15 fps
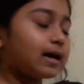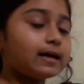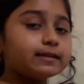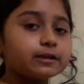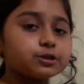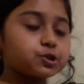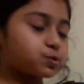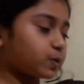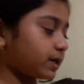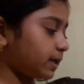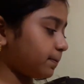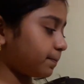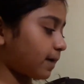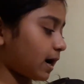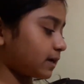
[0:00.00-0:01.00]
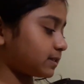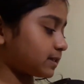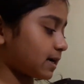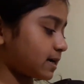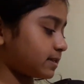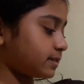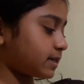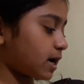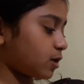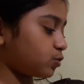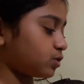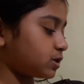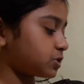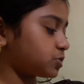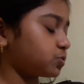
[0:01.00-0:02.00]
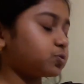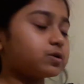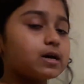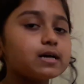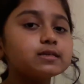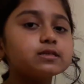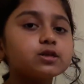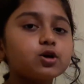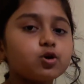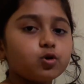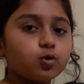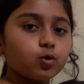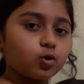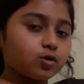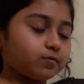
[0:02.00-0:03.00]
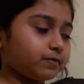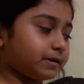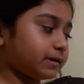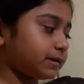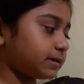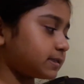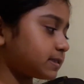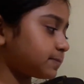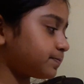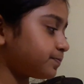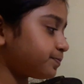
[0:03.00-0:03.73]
and the swelling part at down is known as ovules.